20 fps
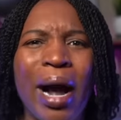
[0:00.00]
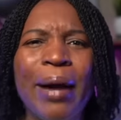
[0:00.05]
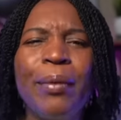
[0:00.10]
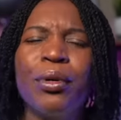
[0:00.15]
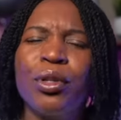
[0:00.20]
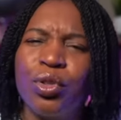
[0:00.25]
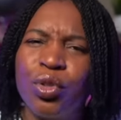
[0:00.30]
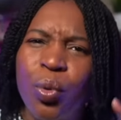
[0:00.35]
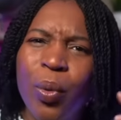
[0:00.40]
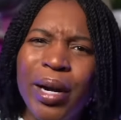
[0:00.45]

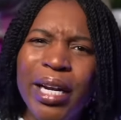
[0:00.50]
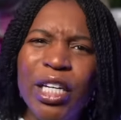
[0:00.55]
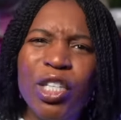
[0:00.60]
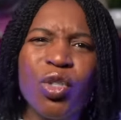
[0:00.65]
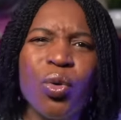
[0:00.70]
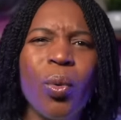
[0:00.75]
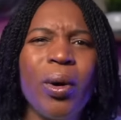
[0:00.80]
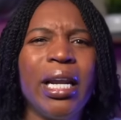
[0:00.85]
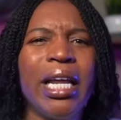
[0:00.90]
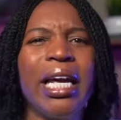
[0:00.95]
right? With
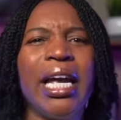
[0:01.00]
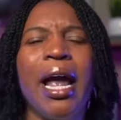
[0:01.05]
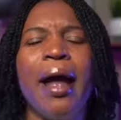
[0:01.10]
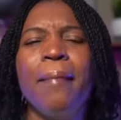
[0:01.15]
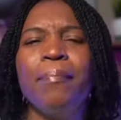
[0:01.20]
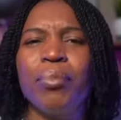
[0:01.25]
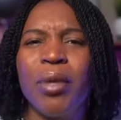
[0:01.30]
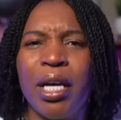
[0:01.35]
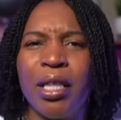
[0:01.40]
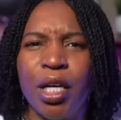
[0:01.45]
2020
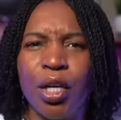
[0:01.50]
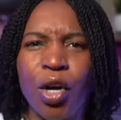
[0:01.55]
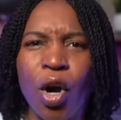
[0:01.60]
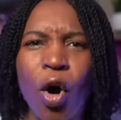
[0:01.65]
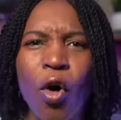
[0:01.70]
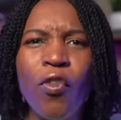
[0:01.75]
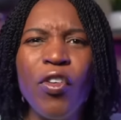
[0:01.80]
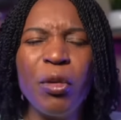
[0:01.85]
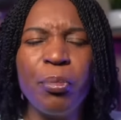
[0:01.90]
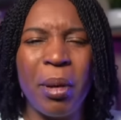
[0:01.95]
and the
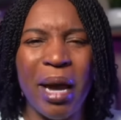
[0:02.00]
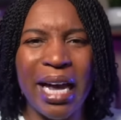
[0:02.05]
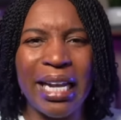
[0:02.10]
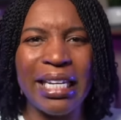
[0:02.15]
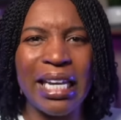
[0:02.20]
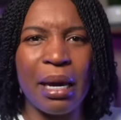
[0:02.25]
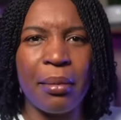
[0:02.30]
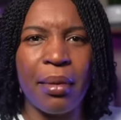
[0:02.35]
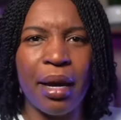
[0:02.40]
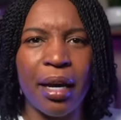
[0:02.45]
COVID
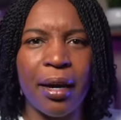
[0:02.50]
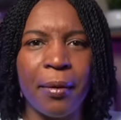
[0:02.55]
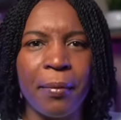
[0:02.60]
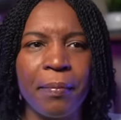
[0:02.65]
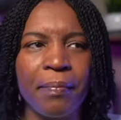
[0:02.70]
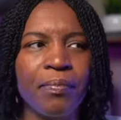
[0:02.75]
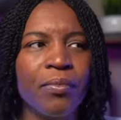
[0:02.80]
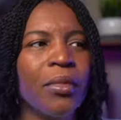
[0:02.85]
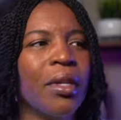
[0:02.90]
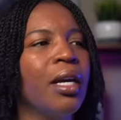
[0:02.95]
pandemic.
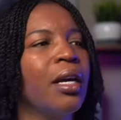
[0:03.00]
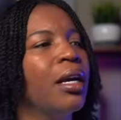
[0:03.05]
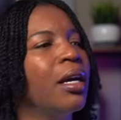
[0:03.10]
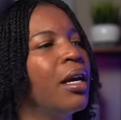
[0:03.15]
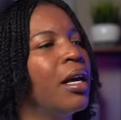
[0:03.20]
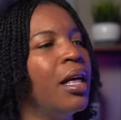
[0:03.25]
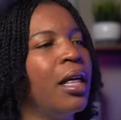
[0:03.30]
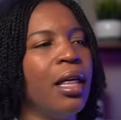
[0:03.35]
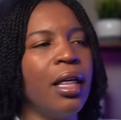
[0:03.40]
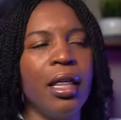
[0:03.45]

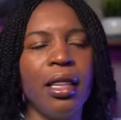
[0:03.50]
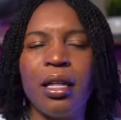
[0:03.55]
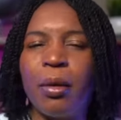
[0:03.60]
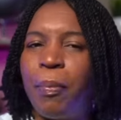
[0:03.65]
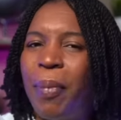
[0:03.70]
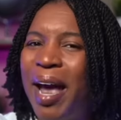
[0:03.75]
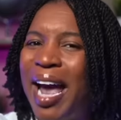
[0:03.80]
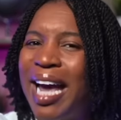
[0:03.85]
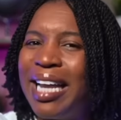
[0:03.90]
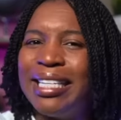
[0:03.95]

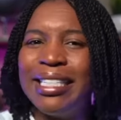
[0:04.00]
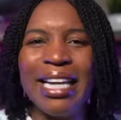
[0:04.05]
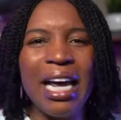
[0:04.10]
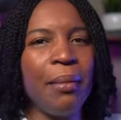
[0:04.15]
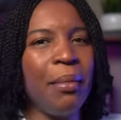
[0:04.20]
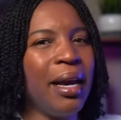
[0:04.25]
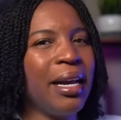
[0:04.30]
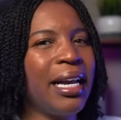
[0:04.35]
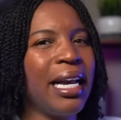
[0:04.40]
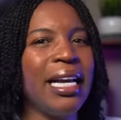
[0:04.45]
The
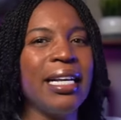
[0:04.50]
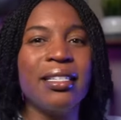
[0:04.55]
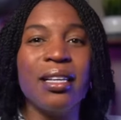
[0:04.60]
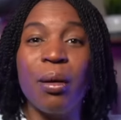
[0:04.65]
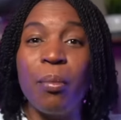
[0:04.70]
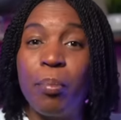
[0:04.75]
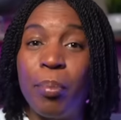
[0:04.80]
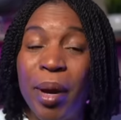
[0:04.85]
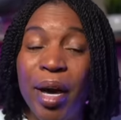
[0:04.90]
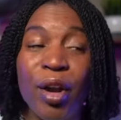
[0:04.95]
pandemic is
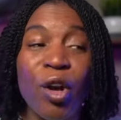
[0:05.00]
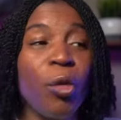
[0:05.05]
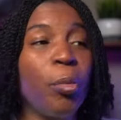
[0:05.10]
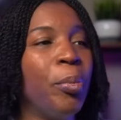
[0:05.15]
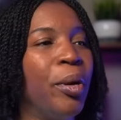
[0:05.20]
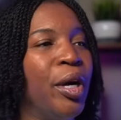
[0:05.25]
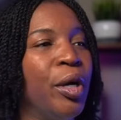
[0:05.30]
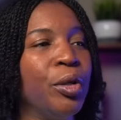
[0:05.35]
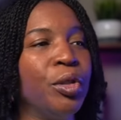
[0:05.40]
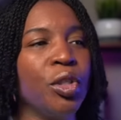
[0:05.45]
a bitter
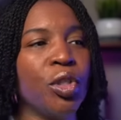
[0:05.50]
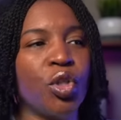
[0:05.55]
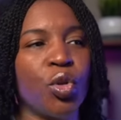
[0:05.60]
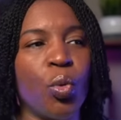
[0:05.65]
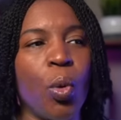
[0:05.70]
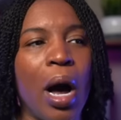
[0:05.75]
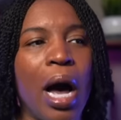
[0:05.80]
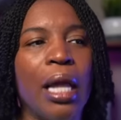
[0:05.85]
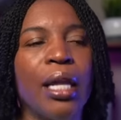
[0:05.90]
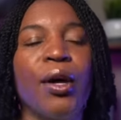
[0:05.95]
pill to
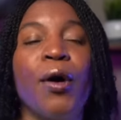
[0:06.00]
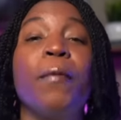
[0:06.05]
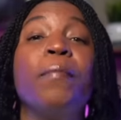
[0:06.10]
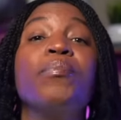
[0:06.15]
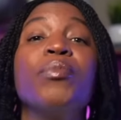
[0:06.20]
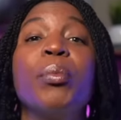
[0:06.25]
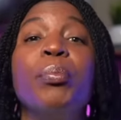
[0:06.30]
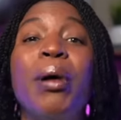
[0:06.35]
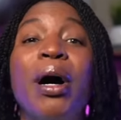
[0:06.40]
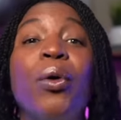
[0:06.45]

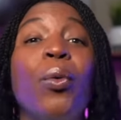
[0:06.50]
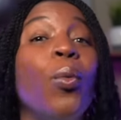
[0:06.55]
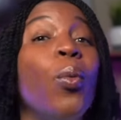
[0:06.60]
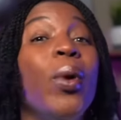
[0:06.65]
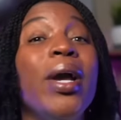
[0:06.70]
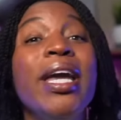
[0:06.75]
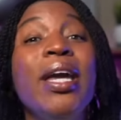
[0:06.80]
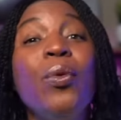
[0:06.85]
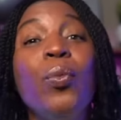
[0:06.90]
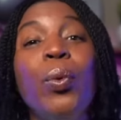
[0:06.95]
swallow, but
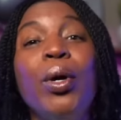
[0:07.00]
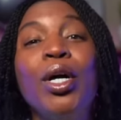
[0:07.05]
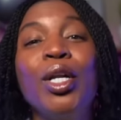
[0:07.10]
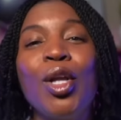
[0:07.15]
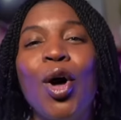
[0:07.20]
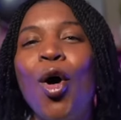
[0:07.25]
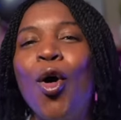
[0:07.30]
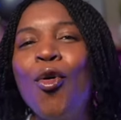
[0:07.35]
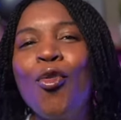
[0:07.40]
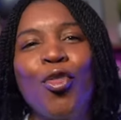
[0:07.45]
we
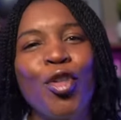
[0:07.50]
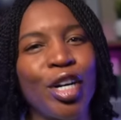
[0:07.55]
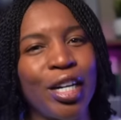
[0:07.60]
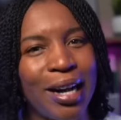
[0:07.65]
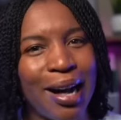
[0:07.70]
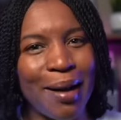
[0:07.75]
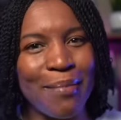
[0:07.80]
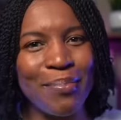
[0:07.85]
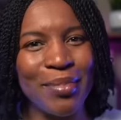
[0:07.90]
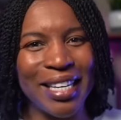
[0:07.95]
will
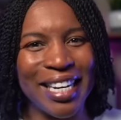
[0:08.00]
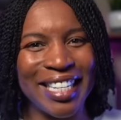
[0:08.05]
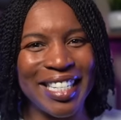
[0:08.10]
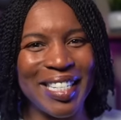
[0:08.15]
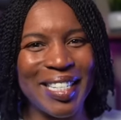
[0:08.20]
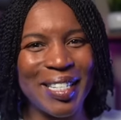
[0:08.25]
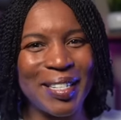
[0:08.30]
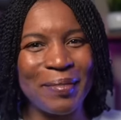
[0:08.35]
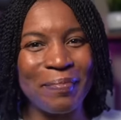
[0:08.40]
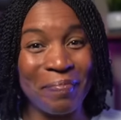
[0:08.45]
overcome
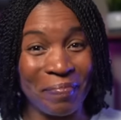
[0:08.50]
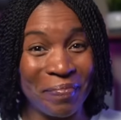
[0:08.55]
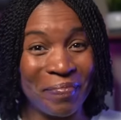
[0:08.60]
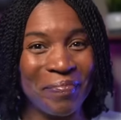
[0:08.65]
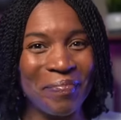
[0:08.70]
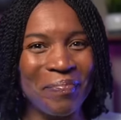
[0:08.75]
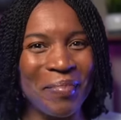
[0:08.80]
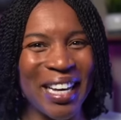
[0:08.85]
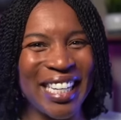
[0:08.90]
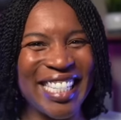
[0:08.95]
this.
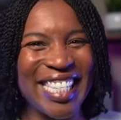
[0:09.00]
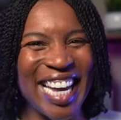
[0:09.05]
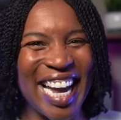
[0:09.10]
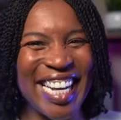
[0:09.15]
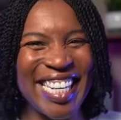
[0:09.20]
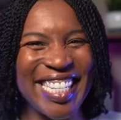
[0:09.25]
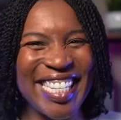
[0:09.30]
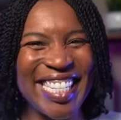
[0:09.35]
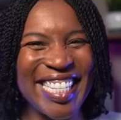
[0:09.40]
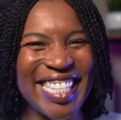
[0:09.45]
Make
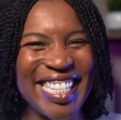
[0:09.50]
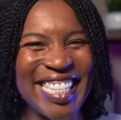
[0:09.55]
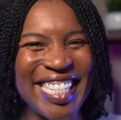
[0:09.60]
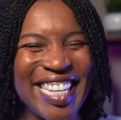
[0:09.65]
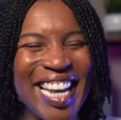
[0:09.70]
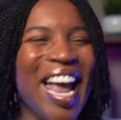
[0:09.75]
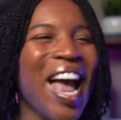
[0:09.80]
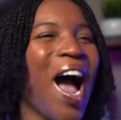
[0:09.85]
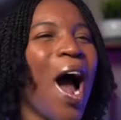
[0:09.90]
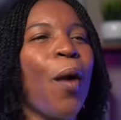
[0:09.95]
sense?
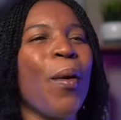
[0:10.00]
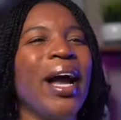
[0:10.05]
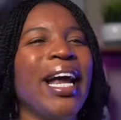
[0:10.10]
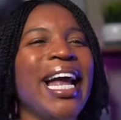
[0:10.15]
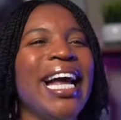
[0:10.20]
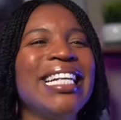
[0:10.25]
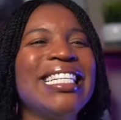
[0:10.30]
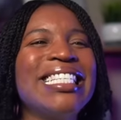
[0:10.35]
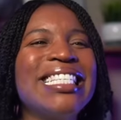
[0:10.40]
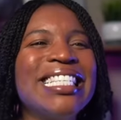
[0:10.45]
All
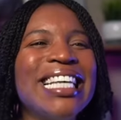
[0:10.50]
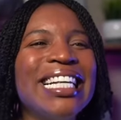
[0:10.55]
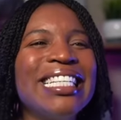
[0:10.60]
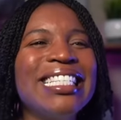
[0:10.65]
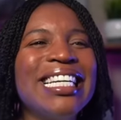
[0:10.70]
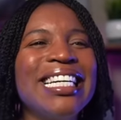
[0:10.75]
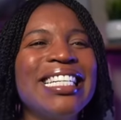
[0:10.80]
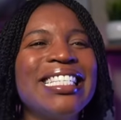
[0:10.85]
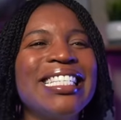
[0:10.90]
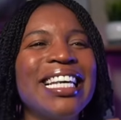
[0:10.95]
right, and
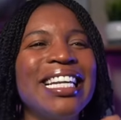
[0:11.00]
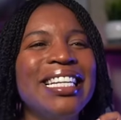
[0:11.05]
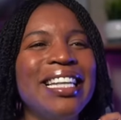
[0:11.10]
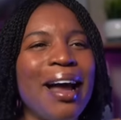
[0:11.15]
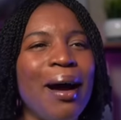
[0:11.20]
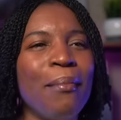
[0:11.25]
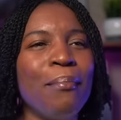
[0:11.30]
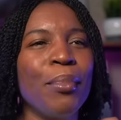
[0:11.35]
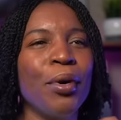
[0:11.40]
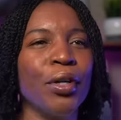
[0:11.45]
sentence
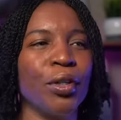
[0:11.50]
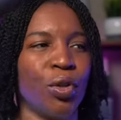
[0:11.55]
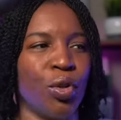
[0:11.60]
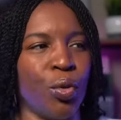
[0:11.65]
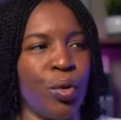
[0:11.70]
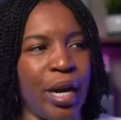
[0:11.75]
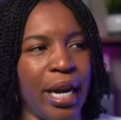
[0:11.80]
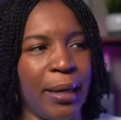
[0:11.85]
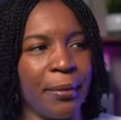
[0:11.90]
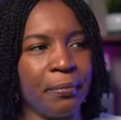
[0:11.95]
number
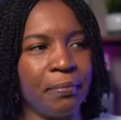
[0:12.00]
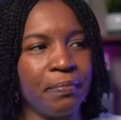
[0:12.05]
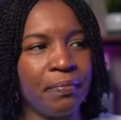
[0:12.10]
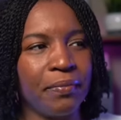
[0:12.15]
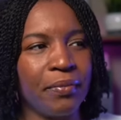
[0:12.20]
three